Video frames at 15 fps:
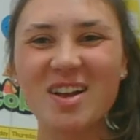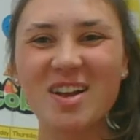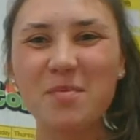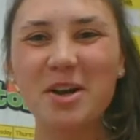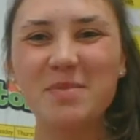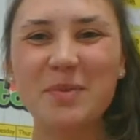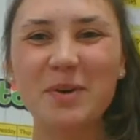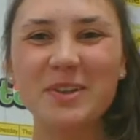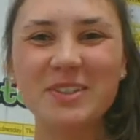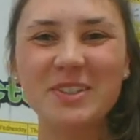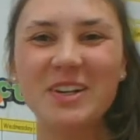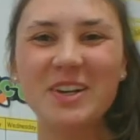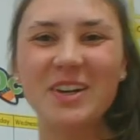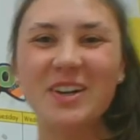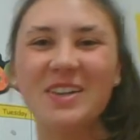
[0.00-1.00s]
Good morning, boys
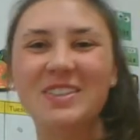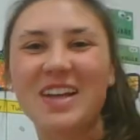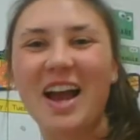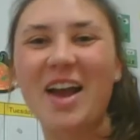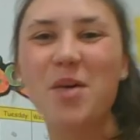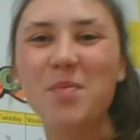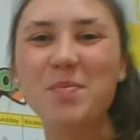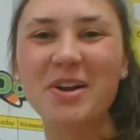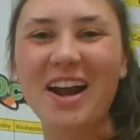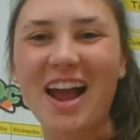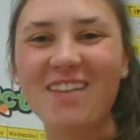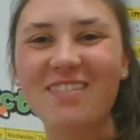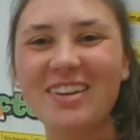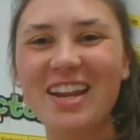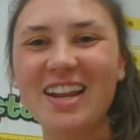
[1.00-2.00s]
and girls. I hope you're
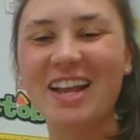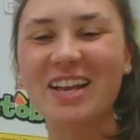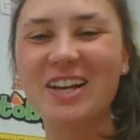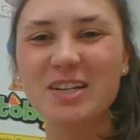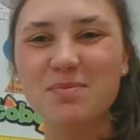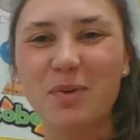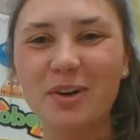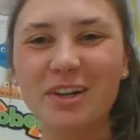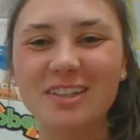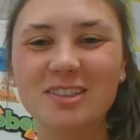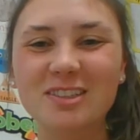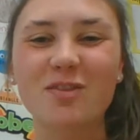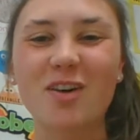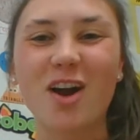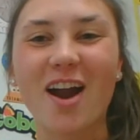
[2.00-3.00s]
having a good morning
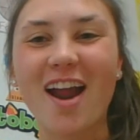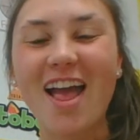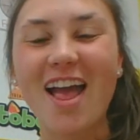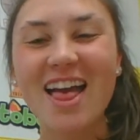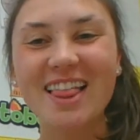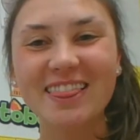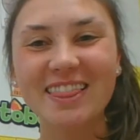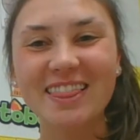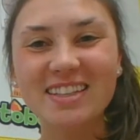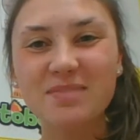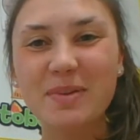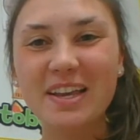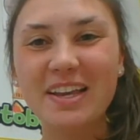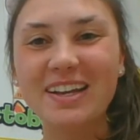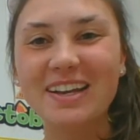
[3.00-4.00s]
so far. Let's
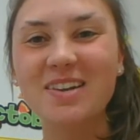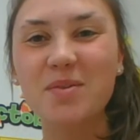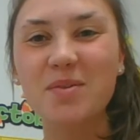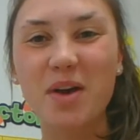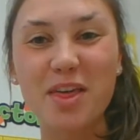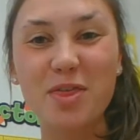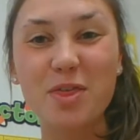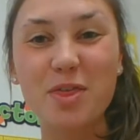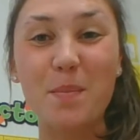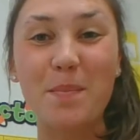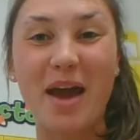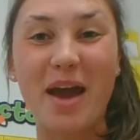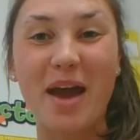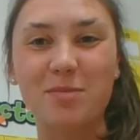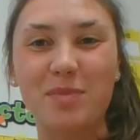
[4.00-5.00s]
begin with
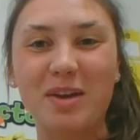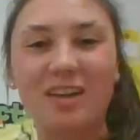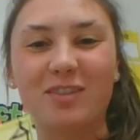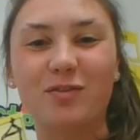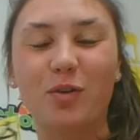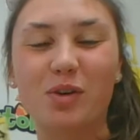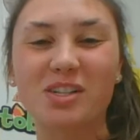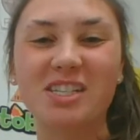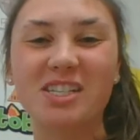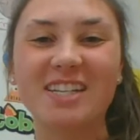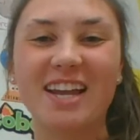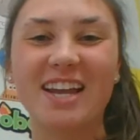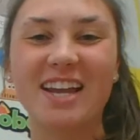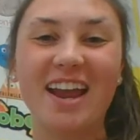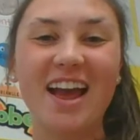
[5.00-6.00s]
math meeting for
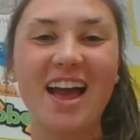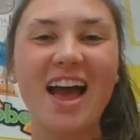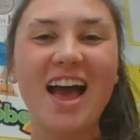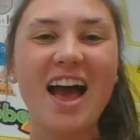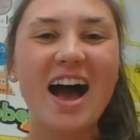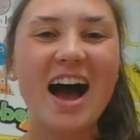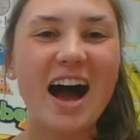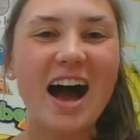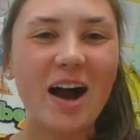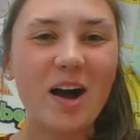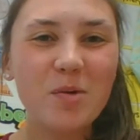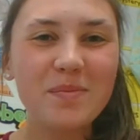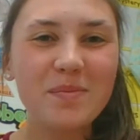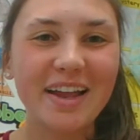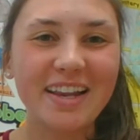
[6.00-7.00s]
today.
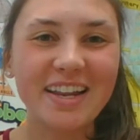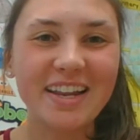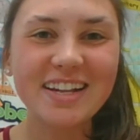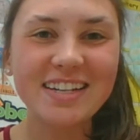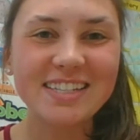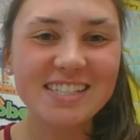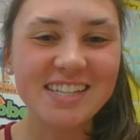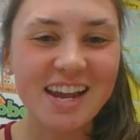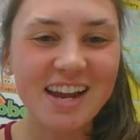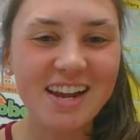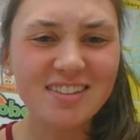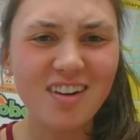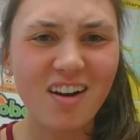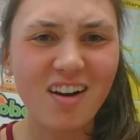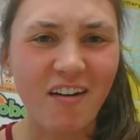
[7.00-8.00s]
How many
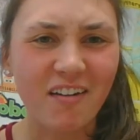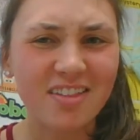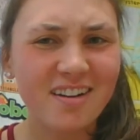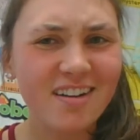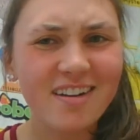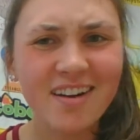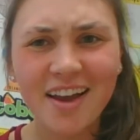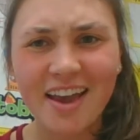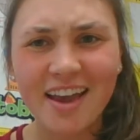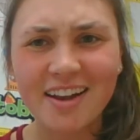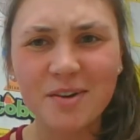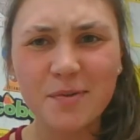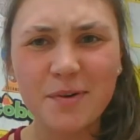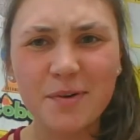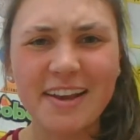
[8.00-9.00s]
days are there in
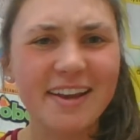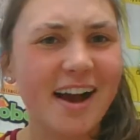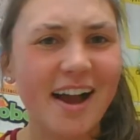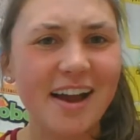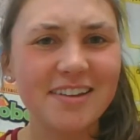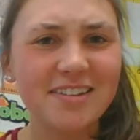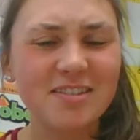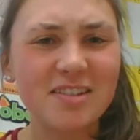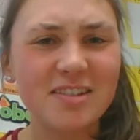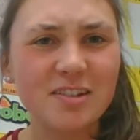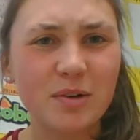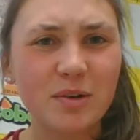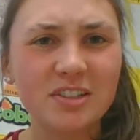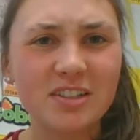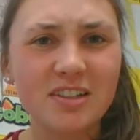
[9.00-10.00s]
a week? I ask you this
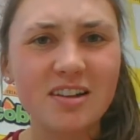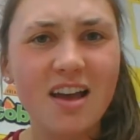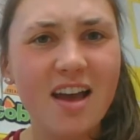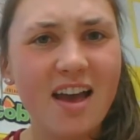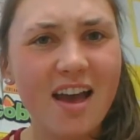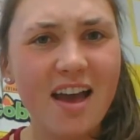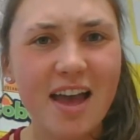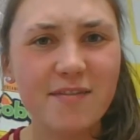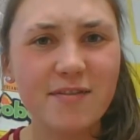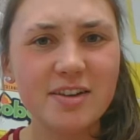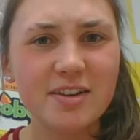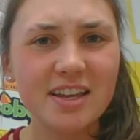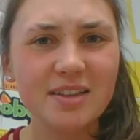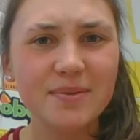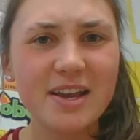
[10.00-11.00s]
question every
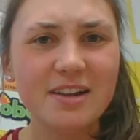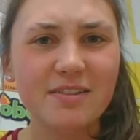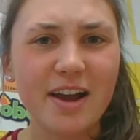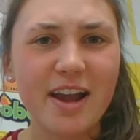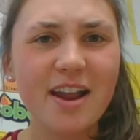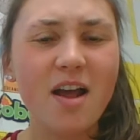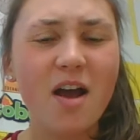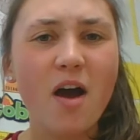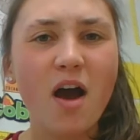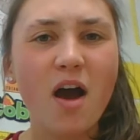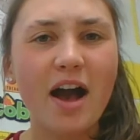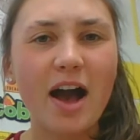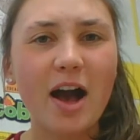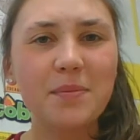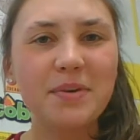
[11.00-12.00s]
day of the week, right?
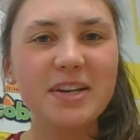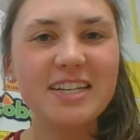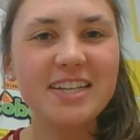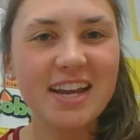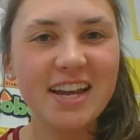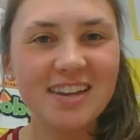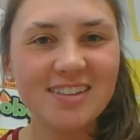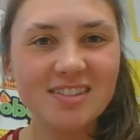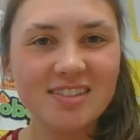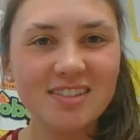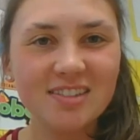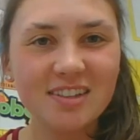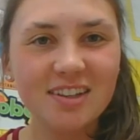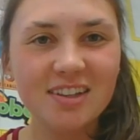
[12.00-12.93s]
How many days?